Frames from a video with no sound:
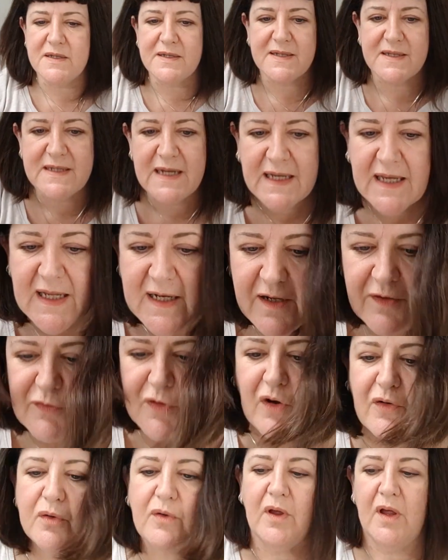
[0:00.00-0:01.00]
sticking it
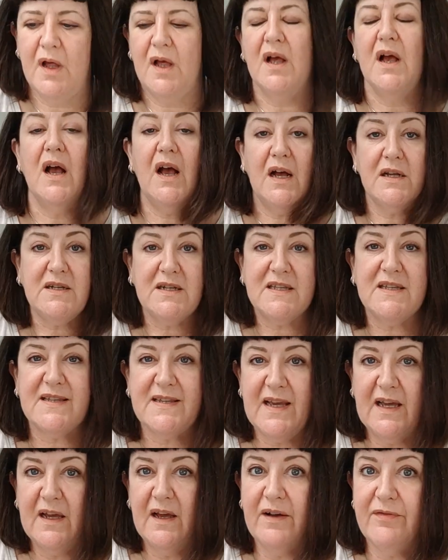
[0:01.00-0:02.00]
up, I did
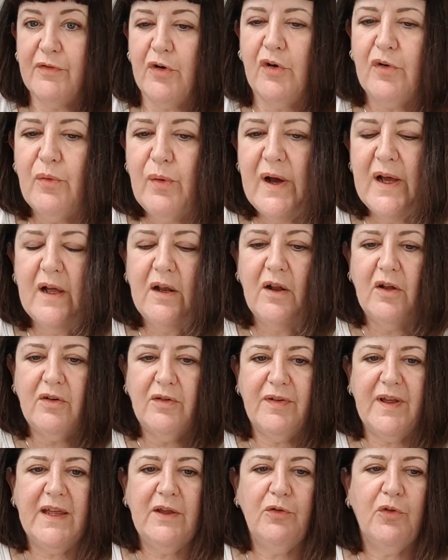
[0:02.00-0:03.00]
say I've got quite a lot
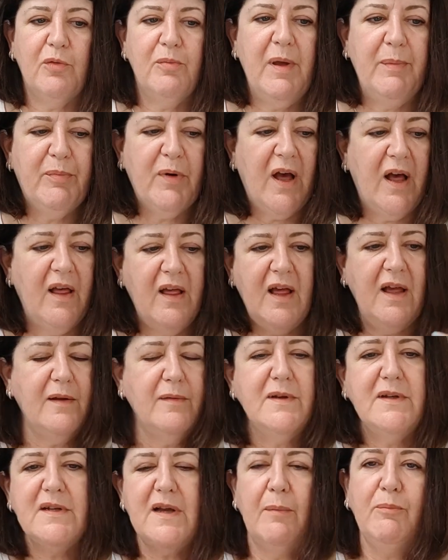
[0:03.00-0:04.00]
of incoming, but I'm
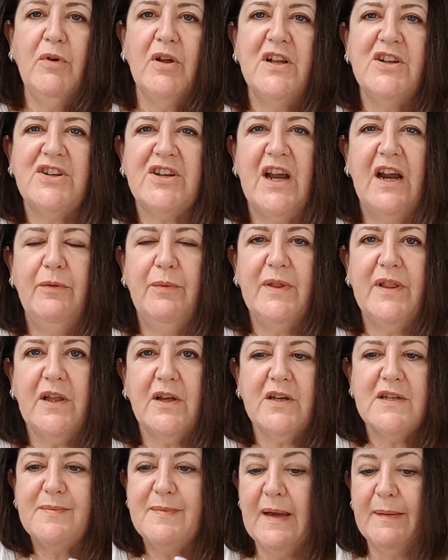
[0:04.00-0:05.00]
going to share it with you
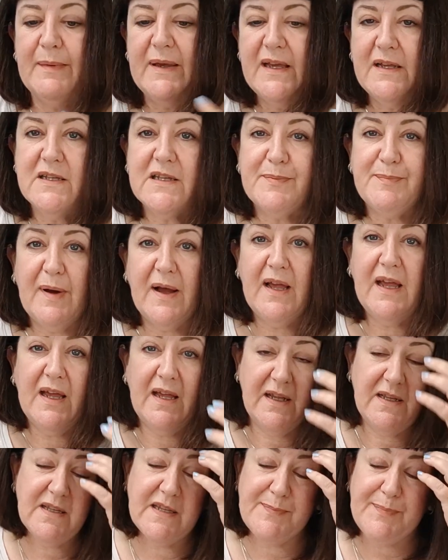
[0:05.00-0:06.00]
because maybe it
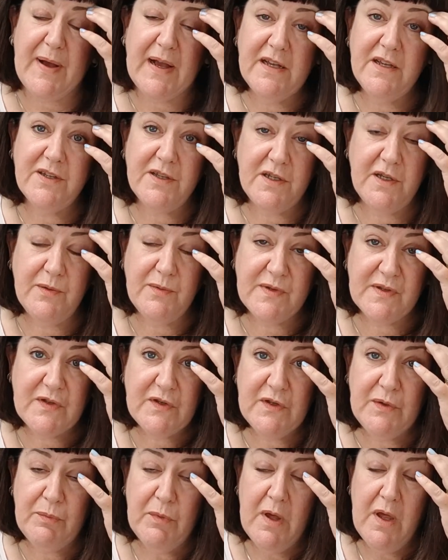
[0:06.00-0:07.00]
inspires you
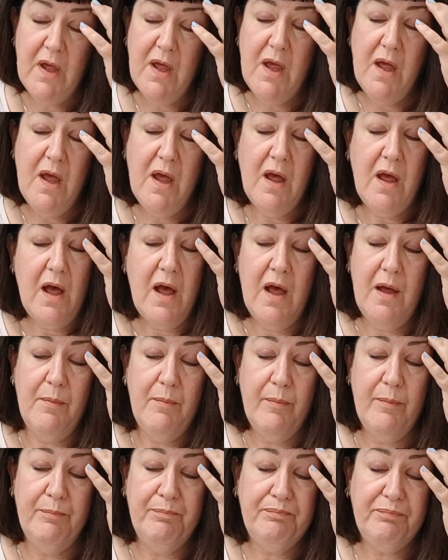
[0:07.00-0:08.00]
to,
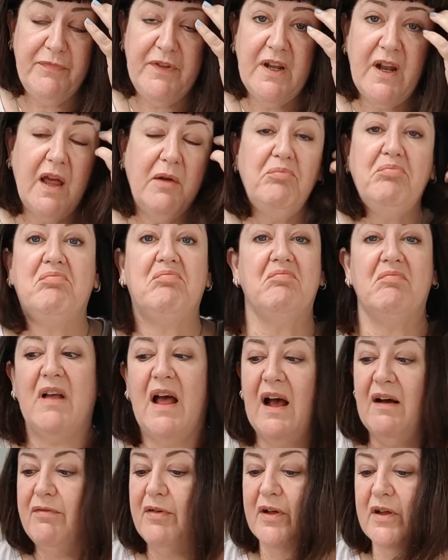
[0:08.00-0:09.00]
you know,
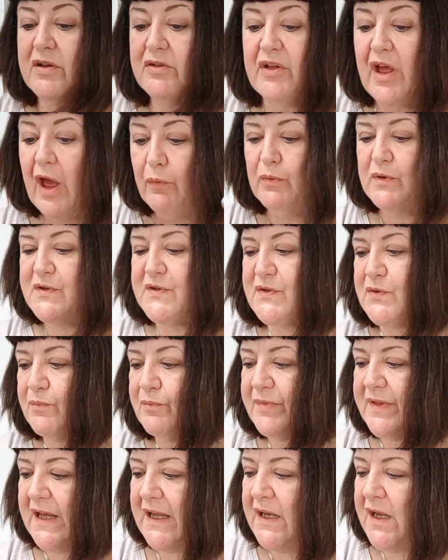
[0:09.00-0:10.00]
have a go at
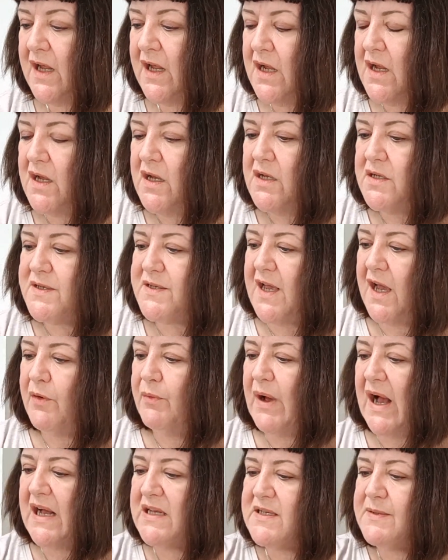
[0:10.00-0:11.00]
something.
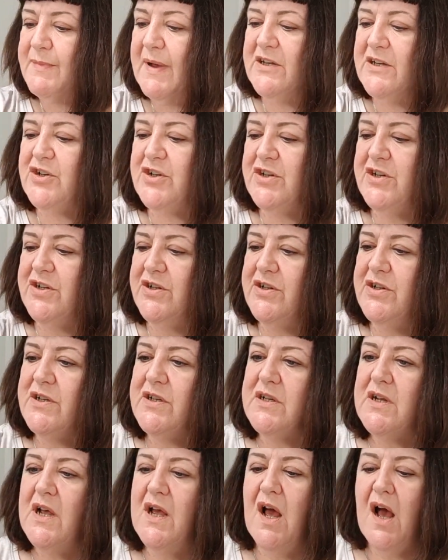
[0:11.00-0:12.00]
So as
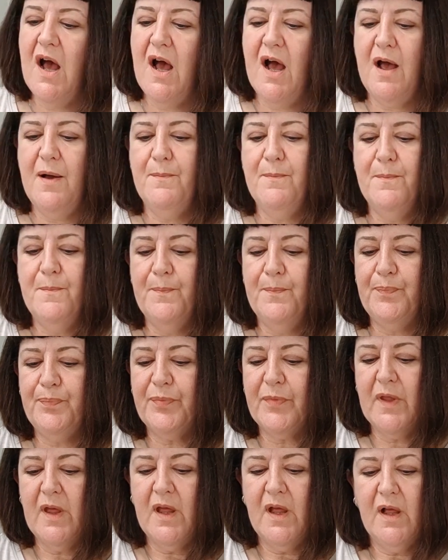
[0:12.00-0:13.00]
mentioned,
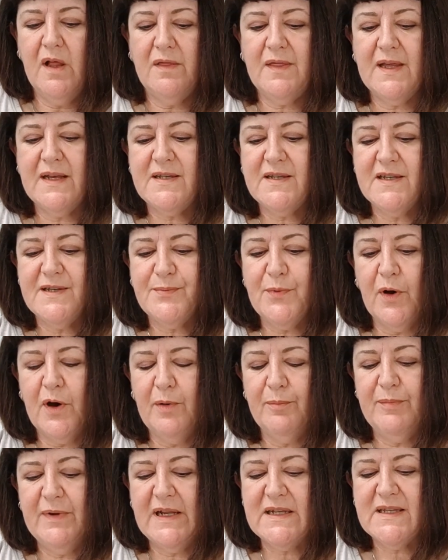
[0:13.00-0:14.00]
this is what
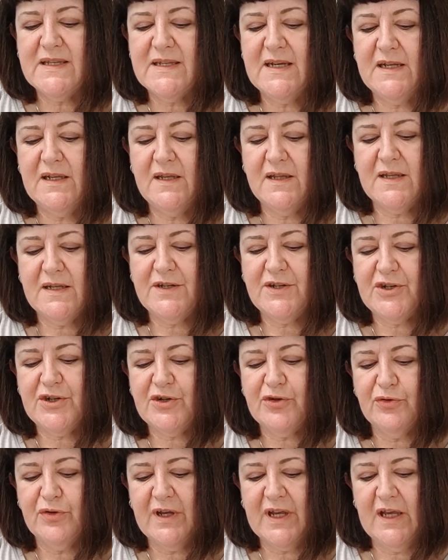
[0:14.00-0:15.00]
I'm knitting, this
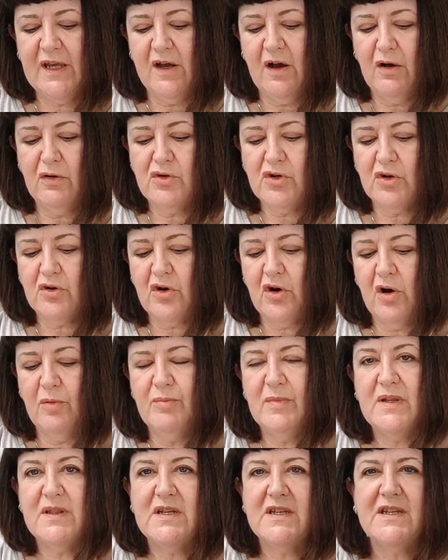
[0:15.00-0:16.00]

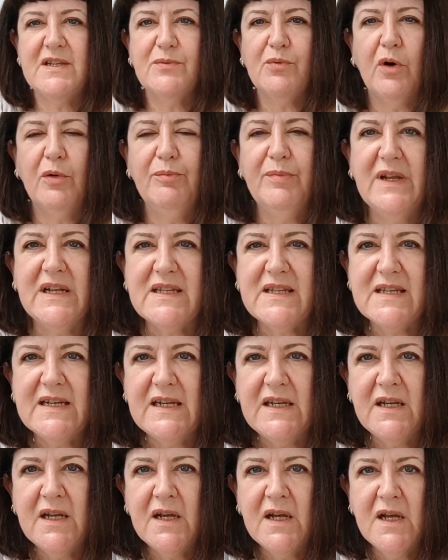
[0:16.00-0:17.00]
chunkyyarn.com. This is what I'm
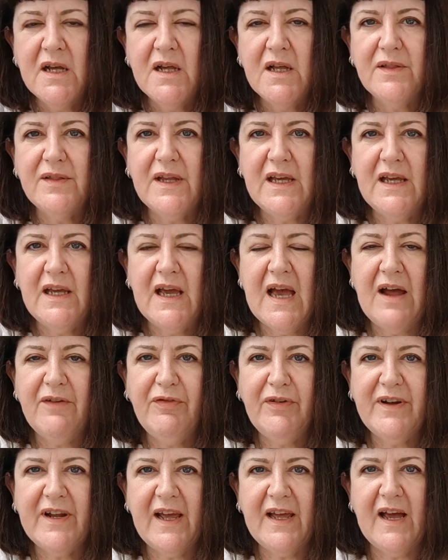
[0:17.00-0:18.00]
knitting the
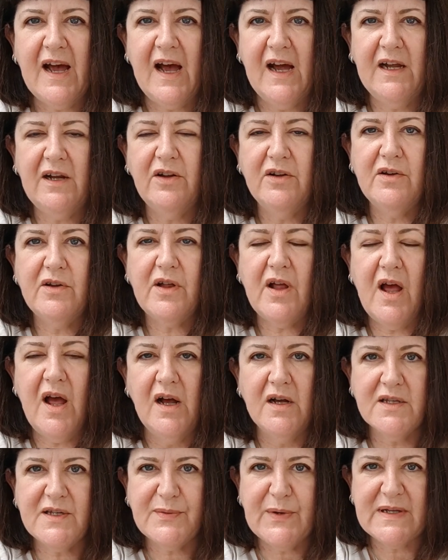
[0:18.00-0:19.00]
Everyday Eyelet
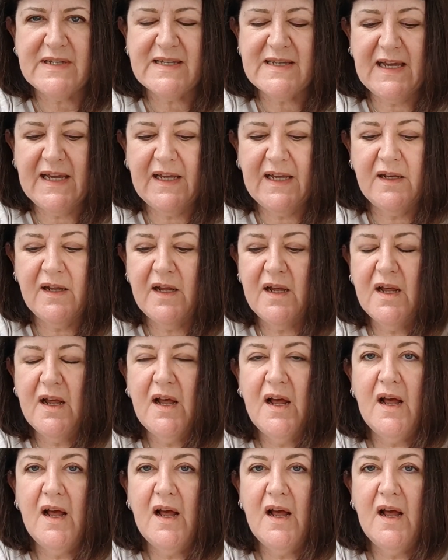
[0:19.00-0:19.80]
sweater in.